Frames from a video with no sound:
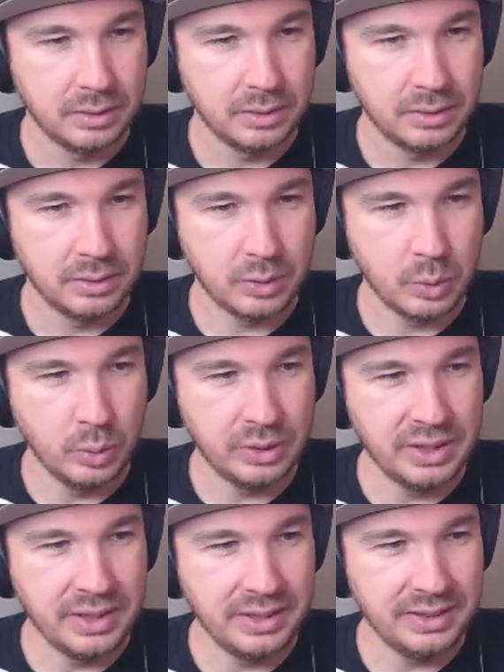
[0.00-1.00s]
The cool
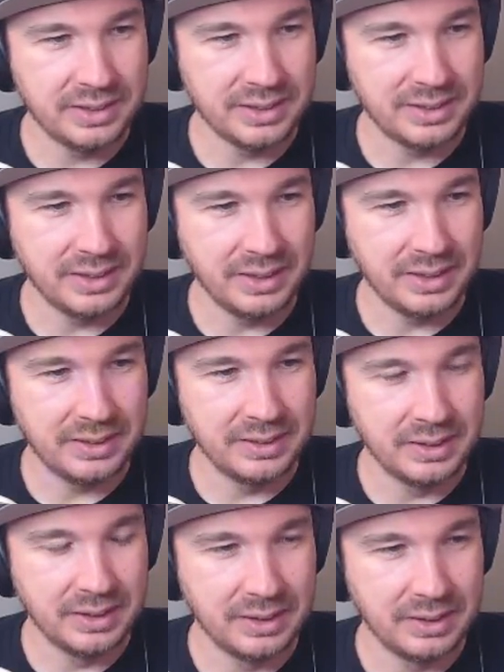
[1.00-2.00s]
thing is that
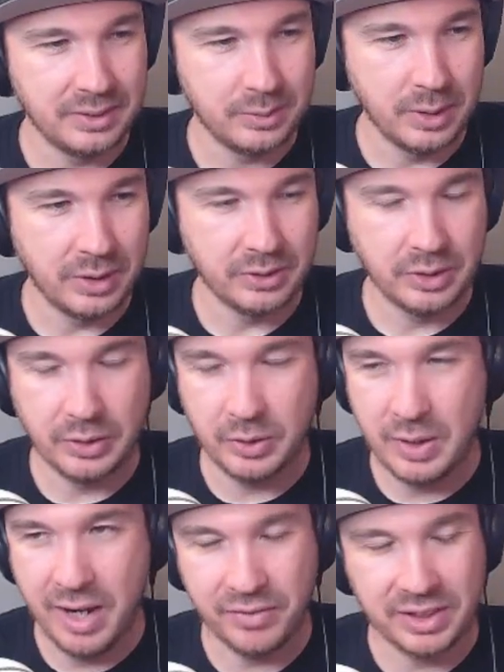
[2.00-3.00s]
well, no, I
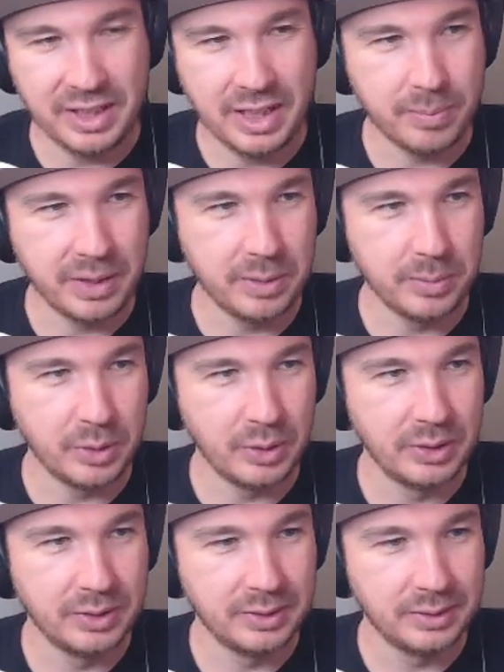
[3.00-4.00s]
don't have the cape
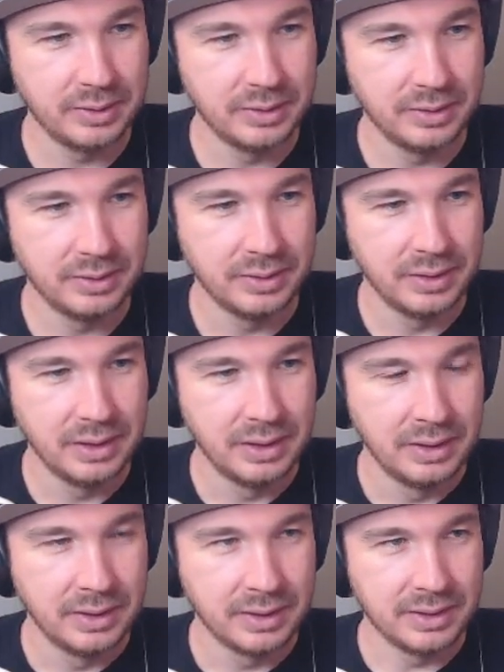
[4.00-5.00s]
anymore
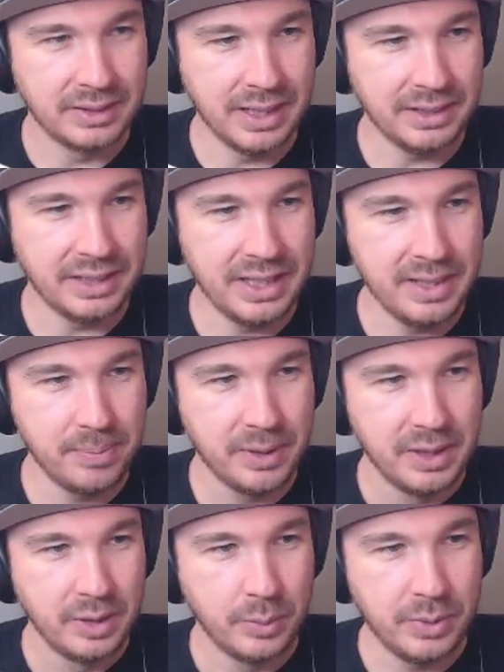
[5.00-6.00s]
because that cape,
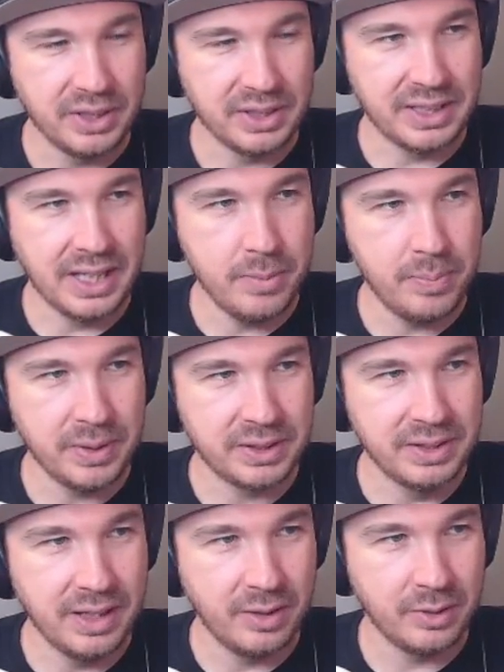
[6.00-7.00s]
with the cape, it's
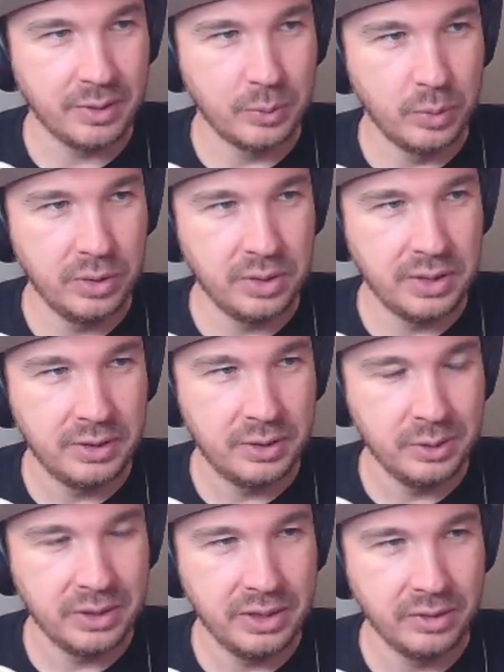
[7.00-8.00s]
now he's
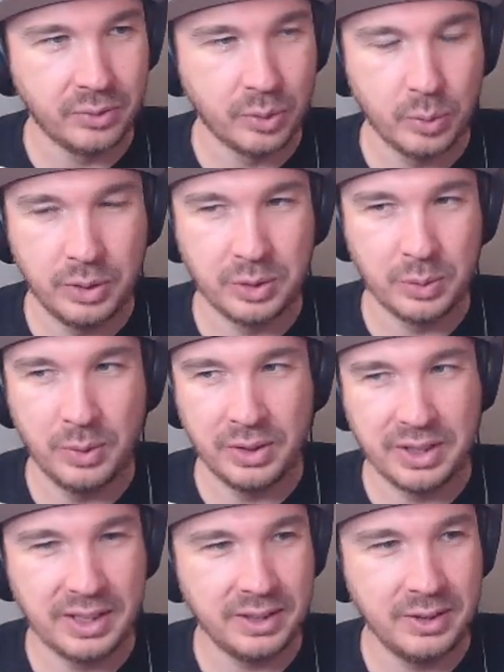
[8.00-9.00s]
only hitting for
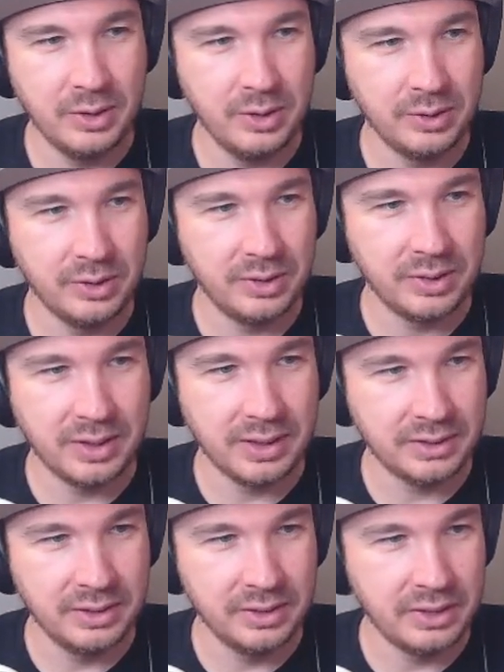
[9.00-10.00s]
120. That, you know,
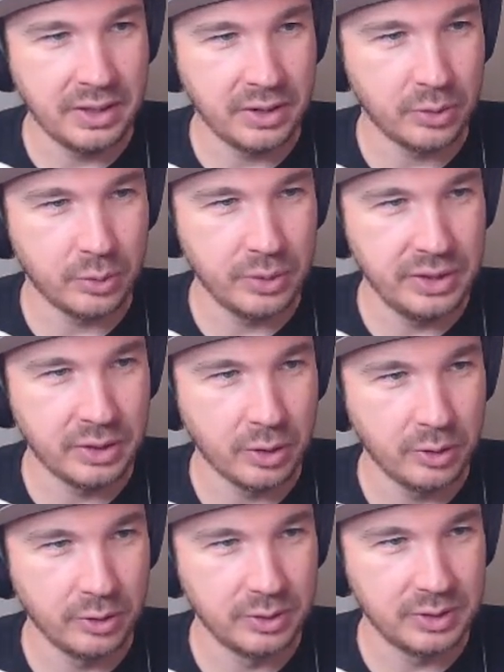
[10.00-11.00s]
that's gonna take 3
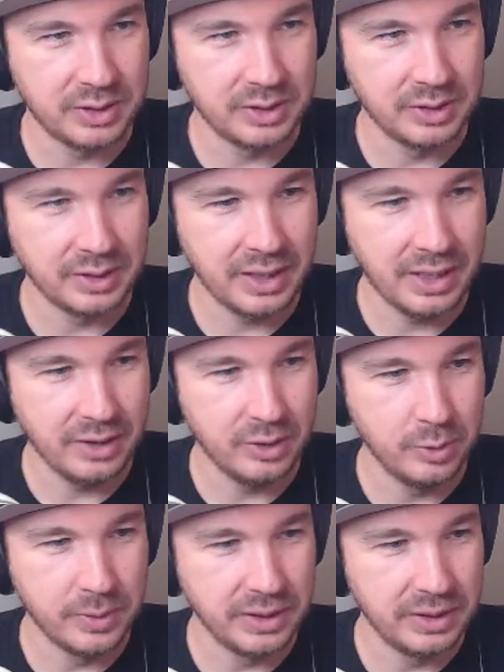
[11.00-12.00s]
turns to KO me.